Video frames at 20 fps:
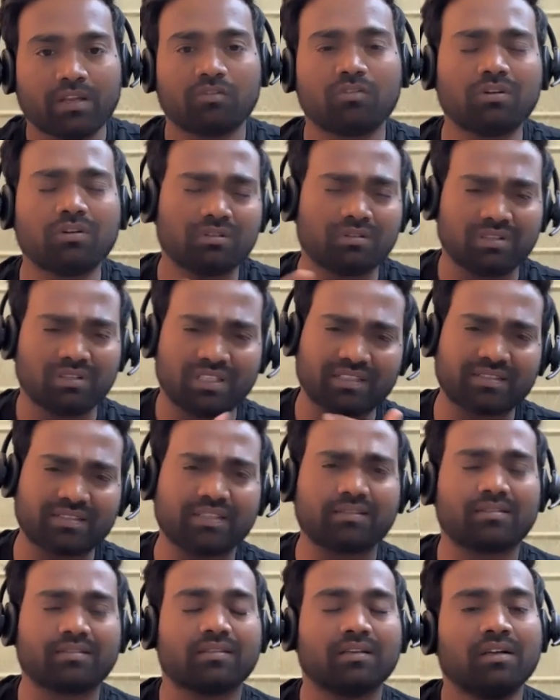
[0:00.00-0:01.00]
So this
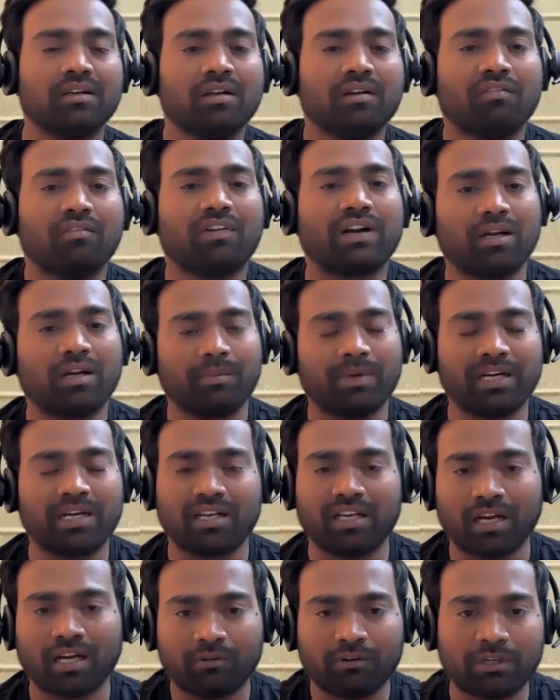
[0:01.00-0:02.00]
is
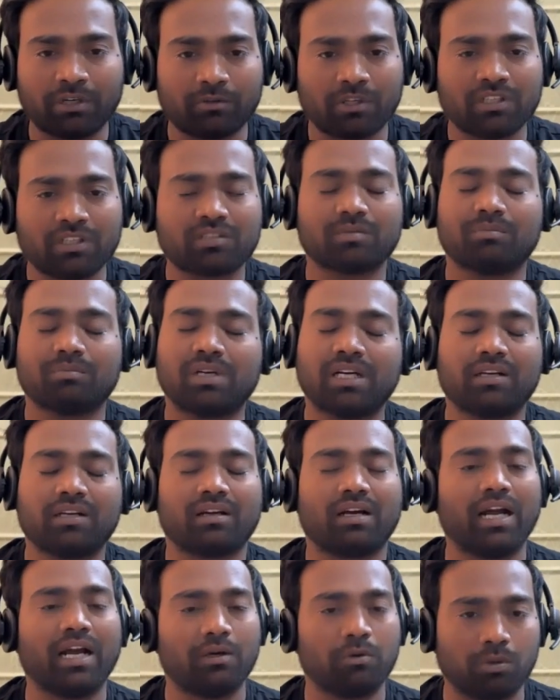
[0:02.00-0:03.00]
fundamentally how it works, but
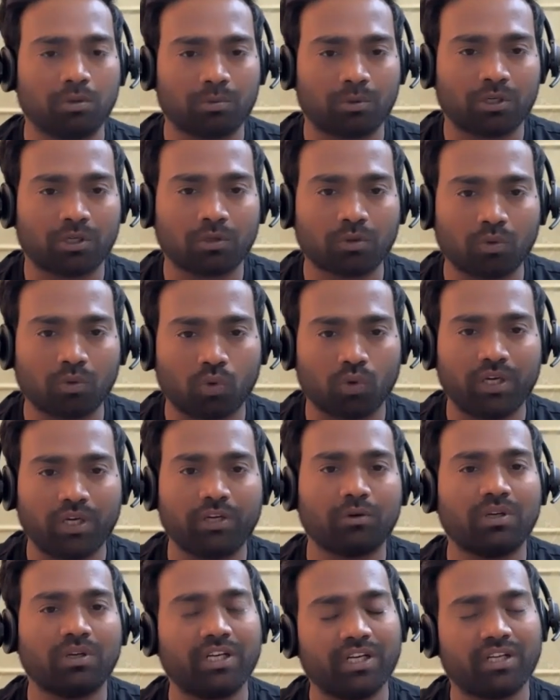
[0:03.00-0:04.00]
I don't want to go
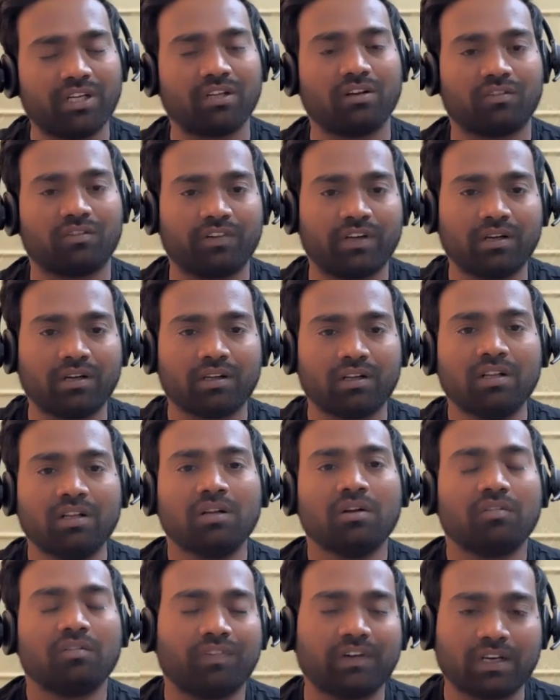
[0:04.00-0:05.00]
into detail of it.
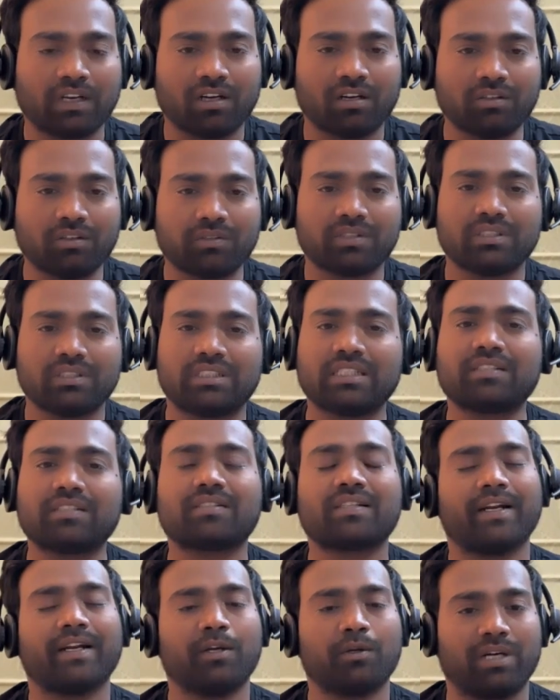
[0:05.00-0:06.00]
For now, just
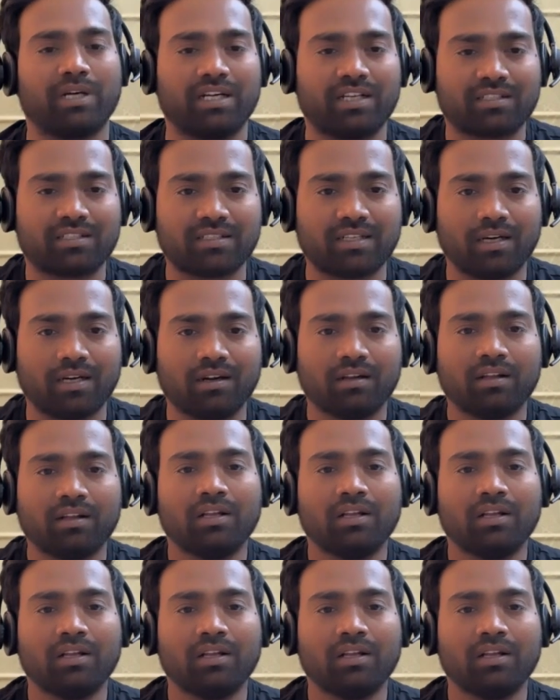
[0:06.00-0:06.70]
try to understand.